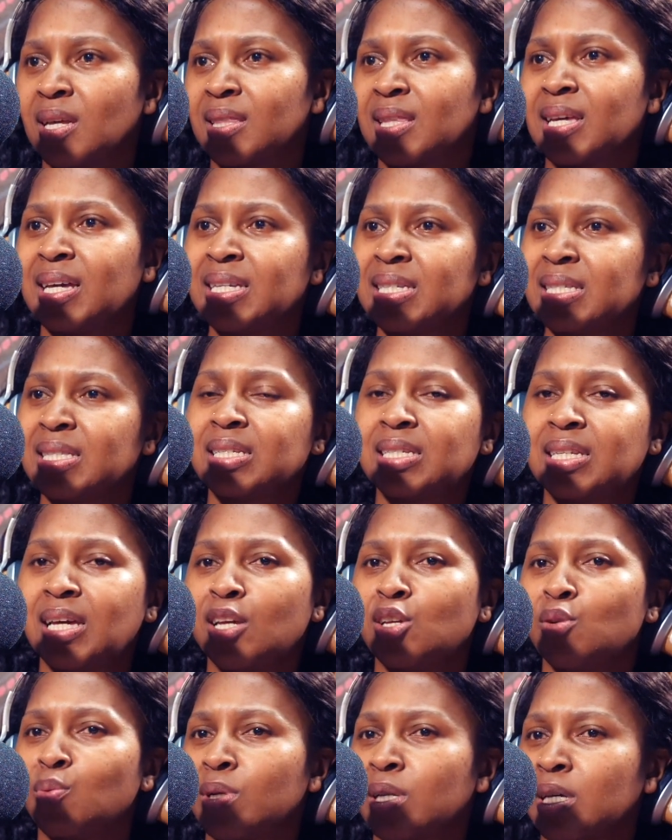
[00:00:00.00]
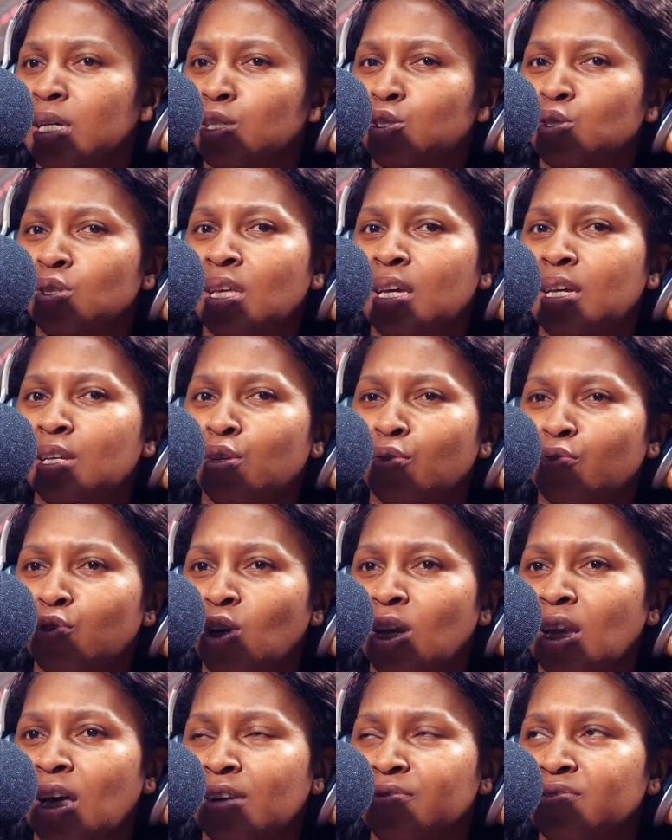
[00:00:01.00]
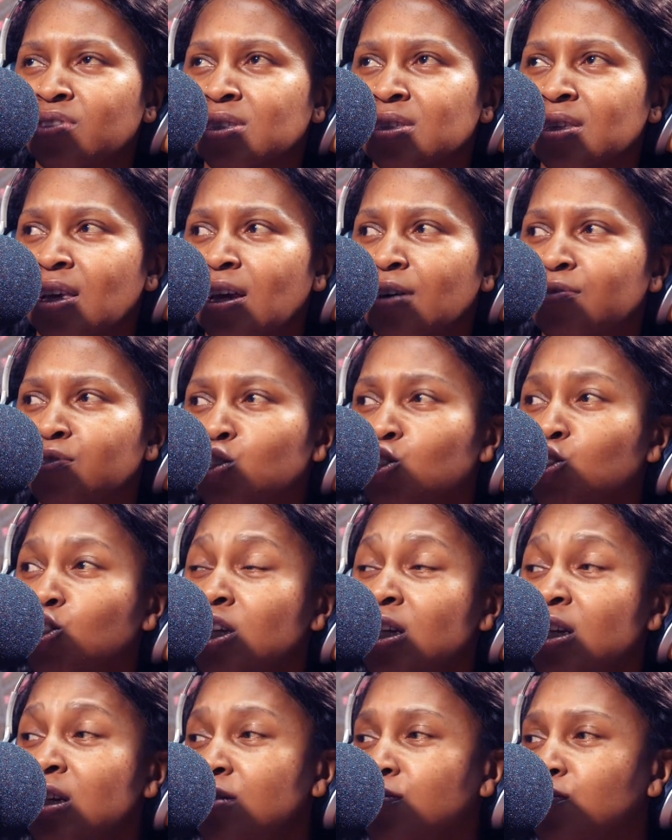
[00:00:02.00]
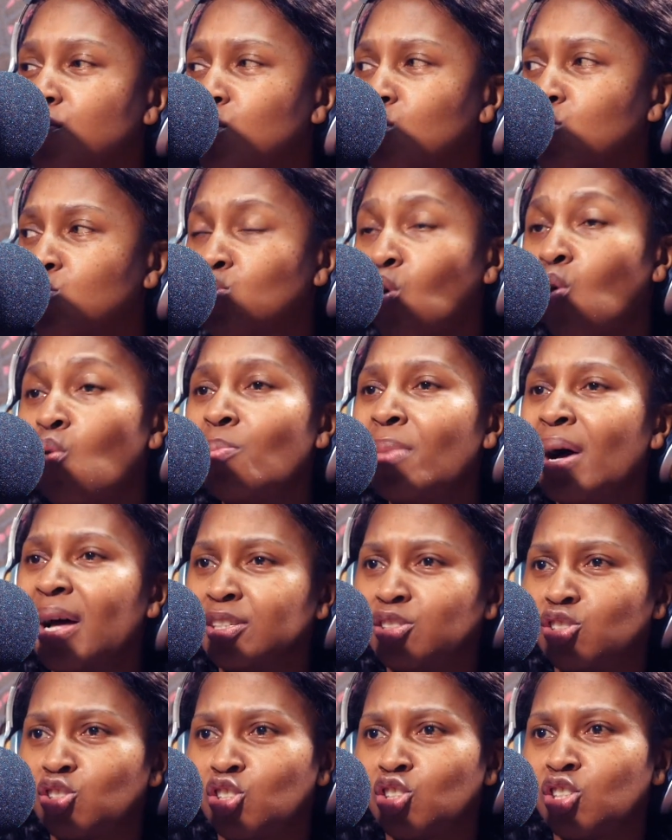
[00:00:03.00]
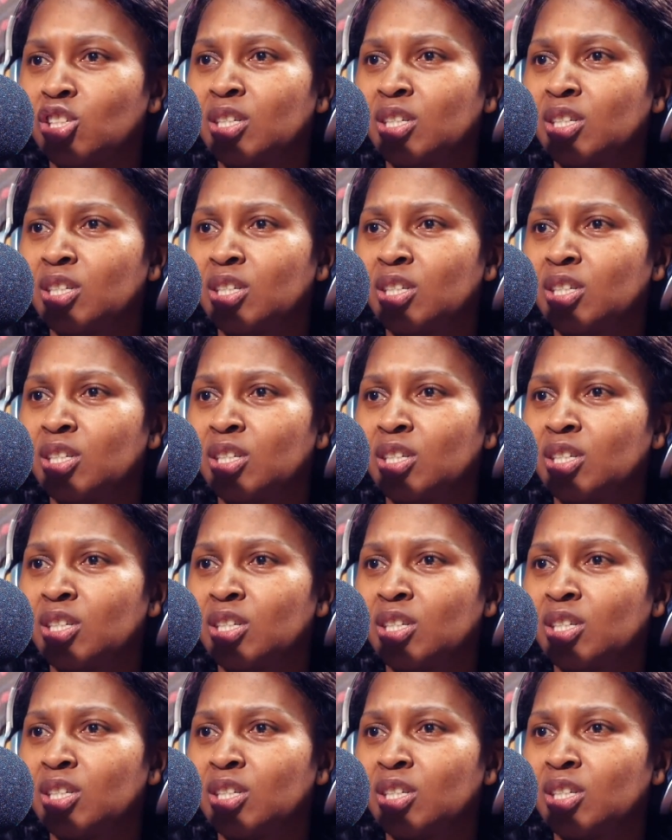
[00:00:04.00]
At the end of the day, you want to get to the end of your life and say, I've achieved so much.